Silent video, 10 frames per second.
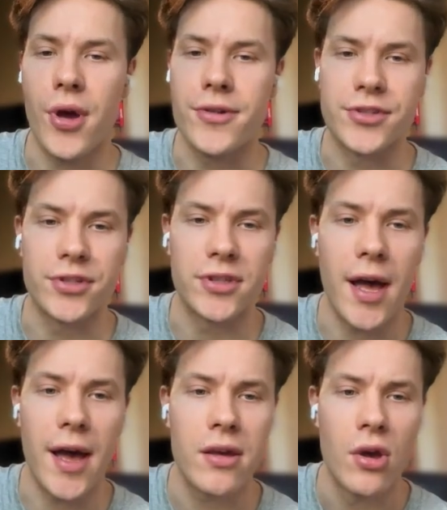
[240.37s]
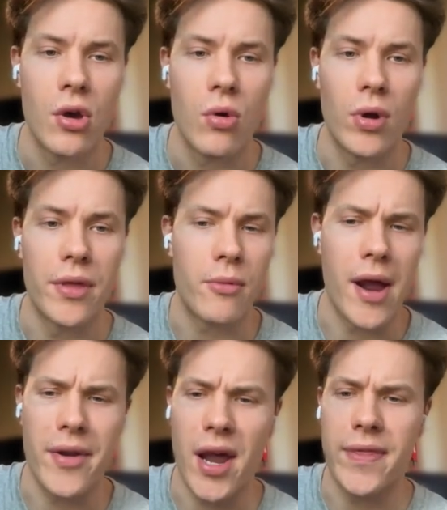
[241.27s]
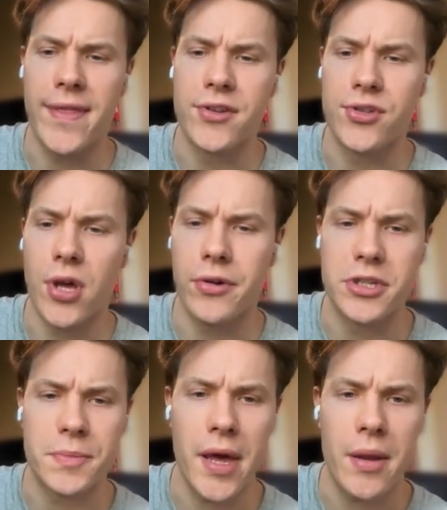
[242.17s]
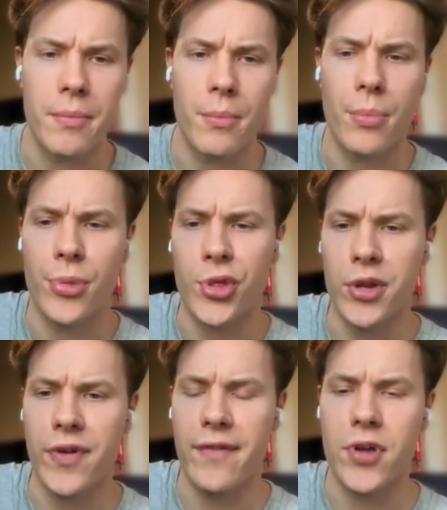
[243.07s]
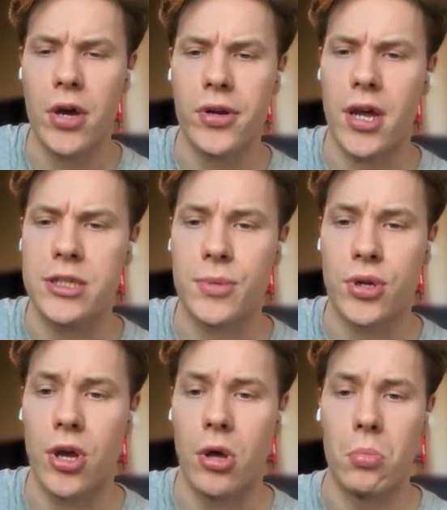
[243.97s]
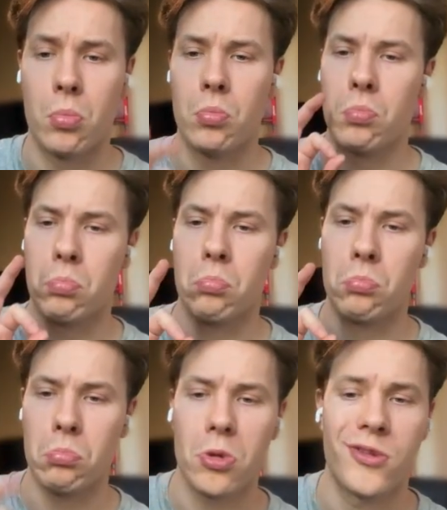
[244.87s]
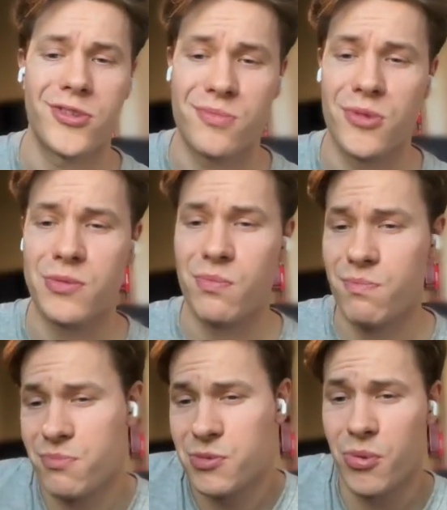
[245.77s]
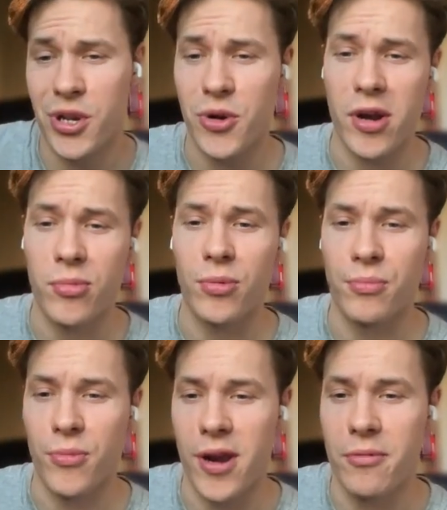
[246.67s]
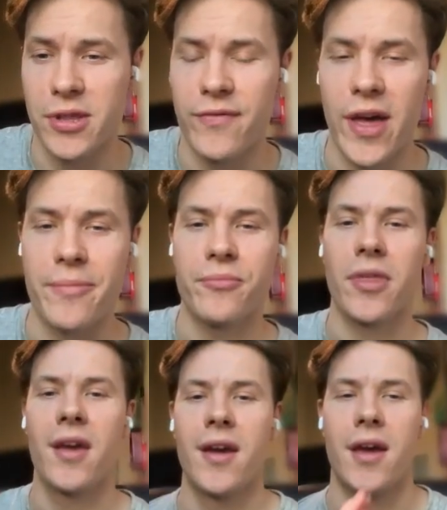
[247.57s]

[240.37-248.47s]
phone calls in July with around $9,000 spent, $35 cost per call. It's pretty incredible, right? We love that.